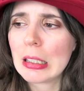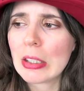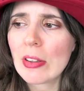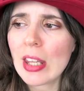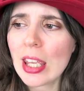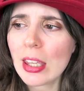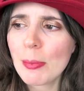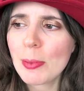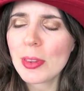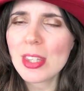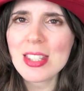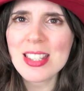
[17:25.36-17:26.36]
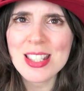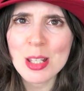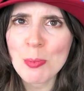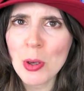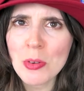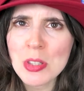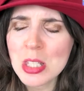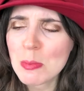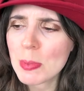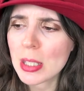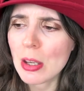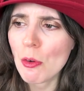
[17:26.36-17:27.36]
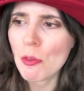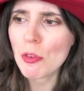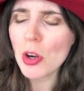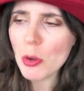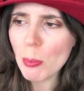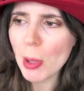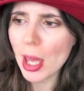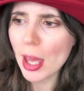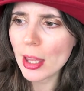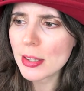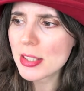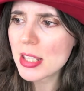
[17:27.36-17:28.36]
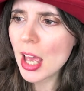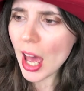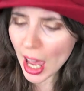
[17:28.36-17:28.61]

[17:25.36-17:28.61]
you're like, but this is supposed to be a romance.